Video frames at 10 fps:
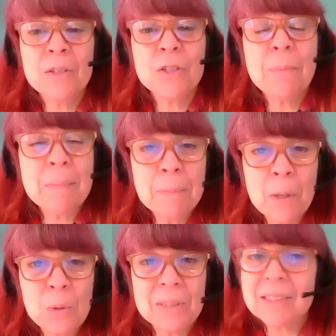to be
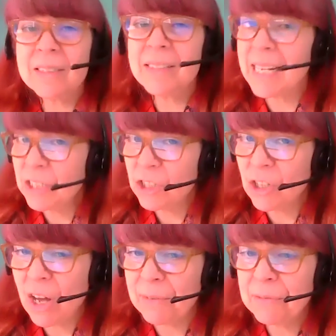bold, not
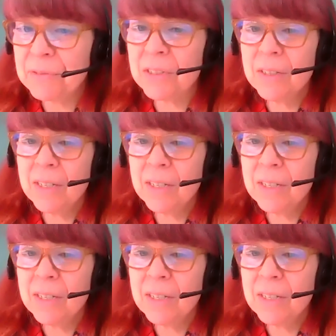soft,